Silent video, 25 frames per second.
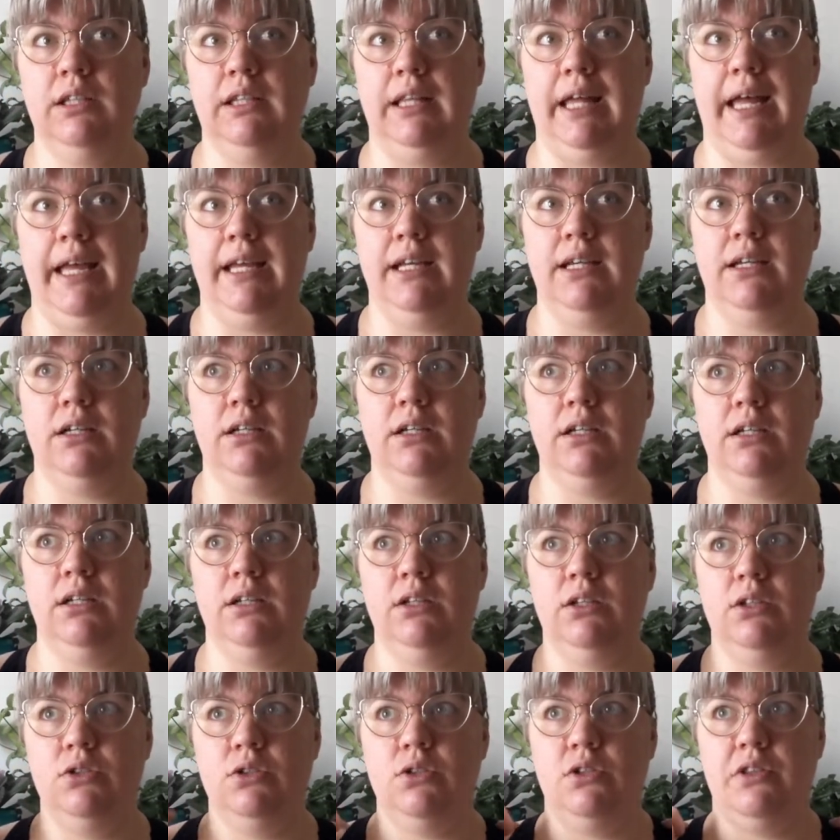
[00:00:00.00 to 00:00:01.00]
like
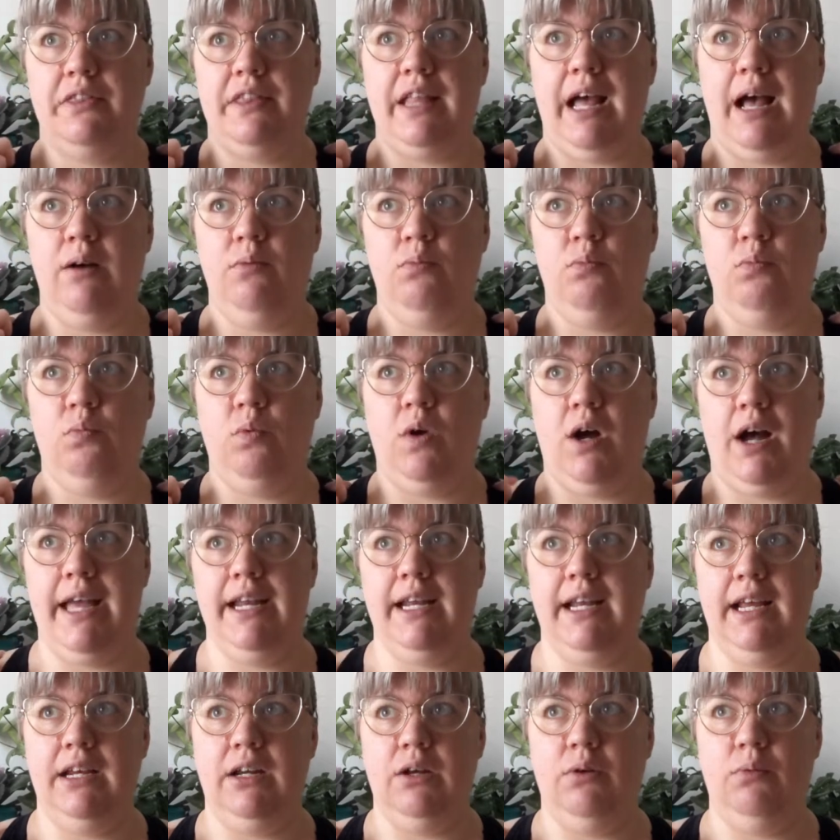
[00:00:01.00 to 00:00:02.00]

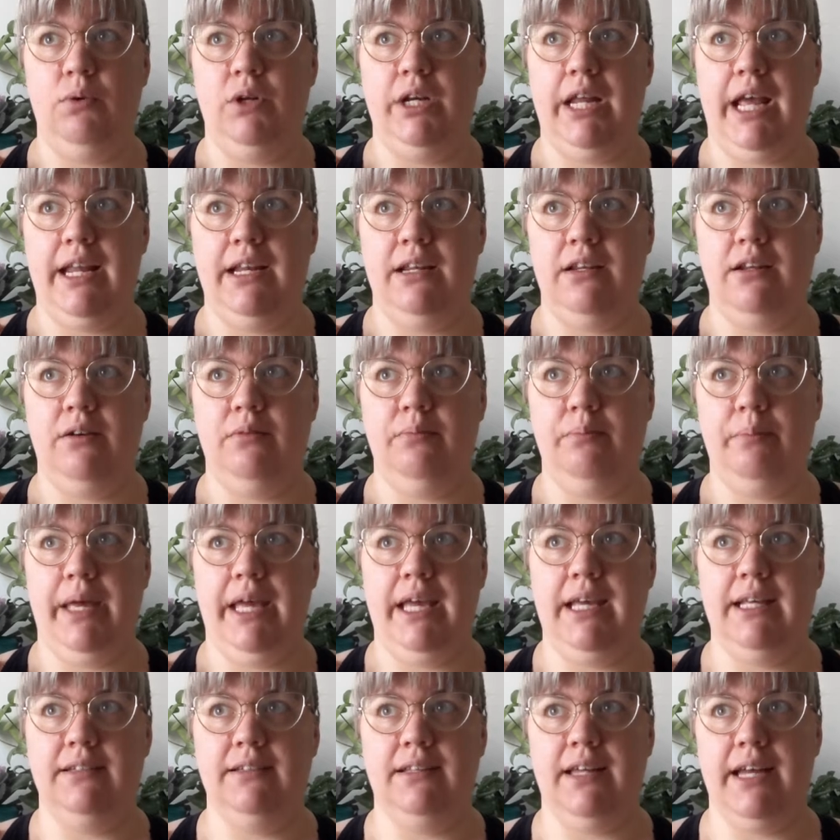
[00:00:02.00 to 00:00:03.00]
wide, and it would end up
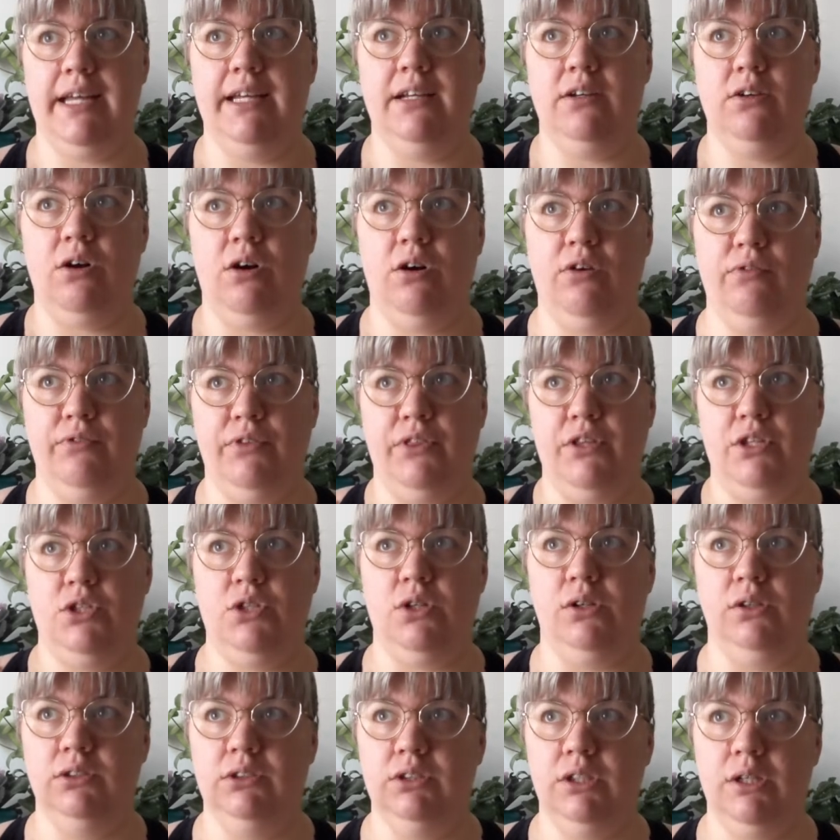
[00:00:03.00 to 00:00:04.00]
being like off the
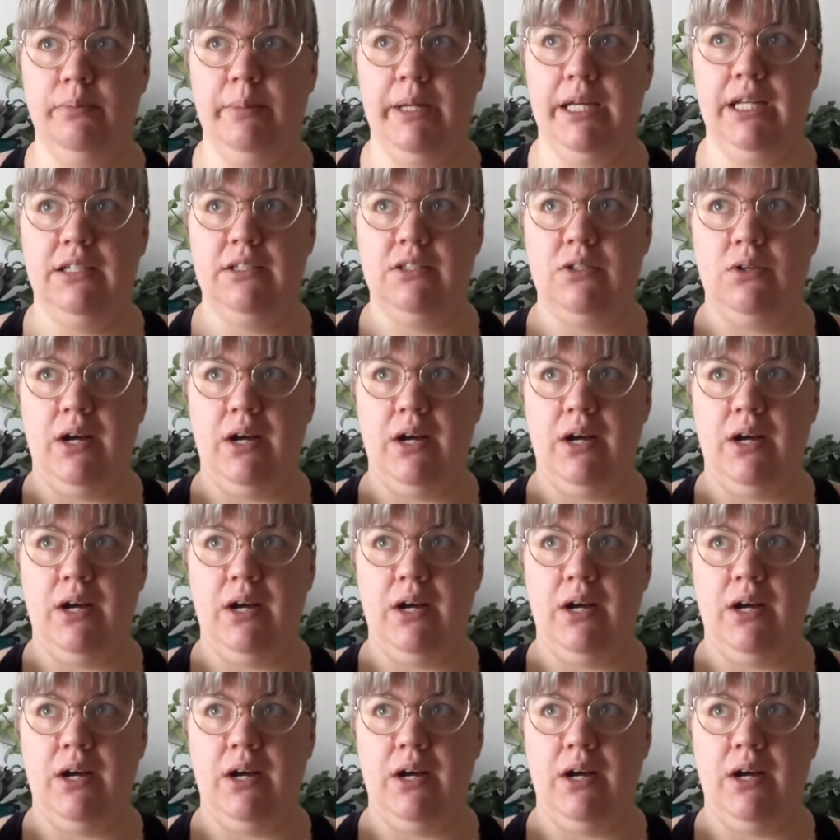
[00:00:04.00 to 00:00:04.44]
shoulder a bit.